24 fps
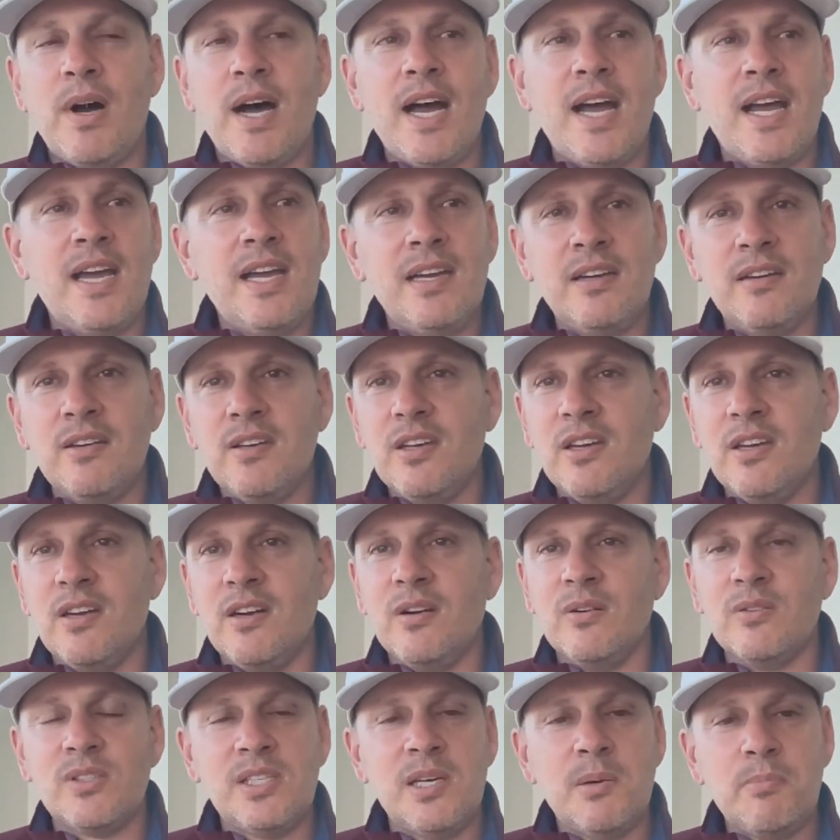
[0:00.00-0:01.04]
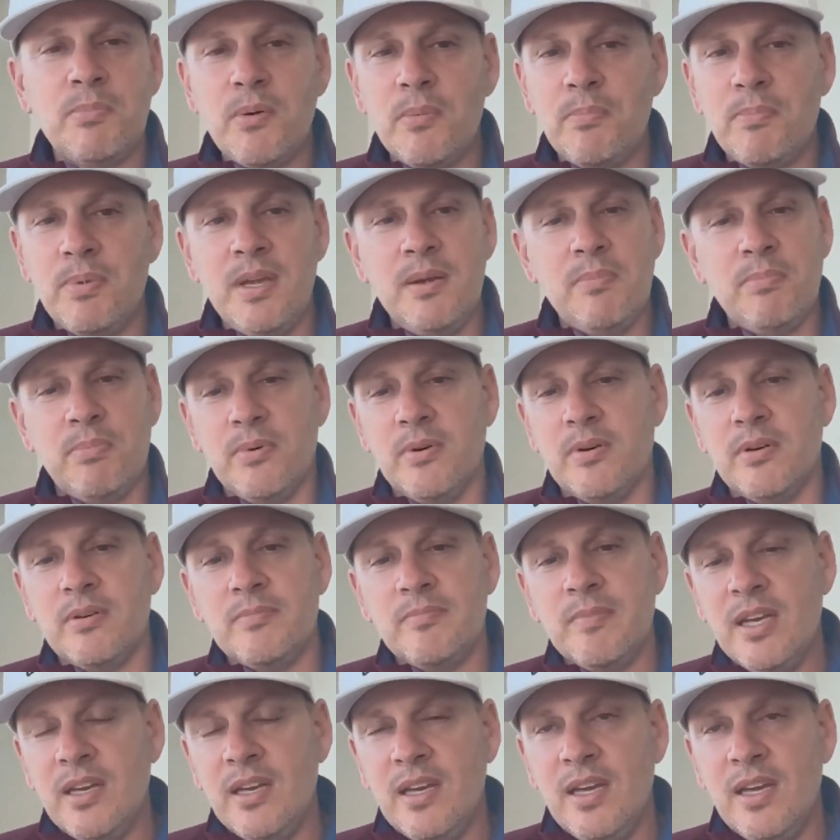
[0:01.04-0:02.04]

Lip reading: by, simple people.